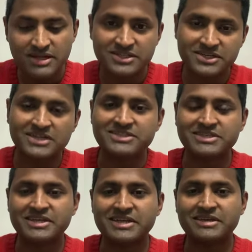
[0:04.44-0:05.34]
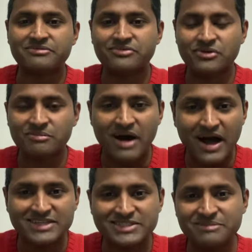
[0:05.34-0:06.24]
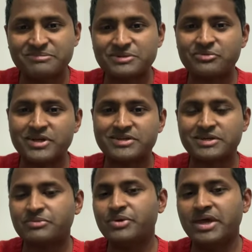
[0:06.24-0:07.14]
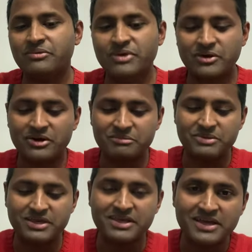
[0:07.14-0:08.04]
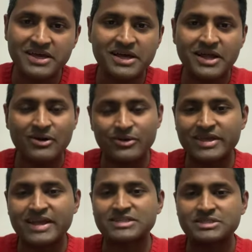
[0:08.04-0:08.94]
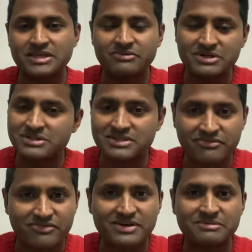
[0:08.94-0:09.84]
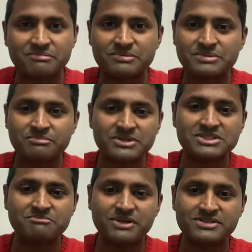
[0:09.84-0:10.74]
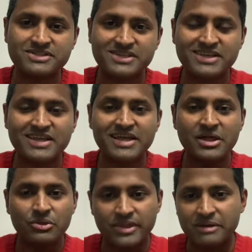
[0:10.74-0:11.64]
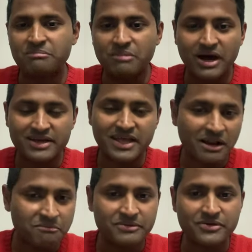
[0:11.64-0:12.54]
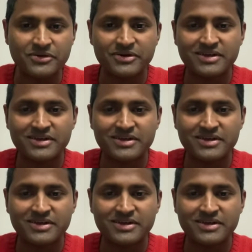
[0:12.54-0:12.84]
Transitioning from Hardship to Victory, where we are going to be looking at seven different principles that might help you.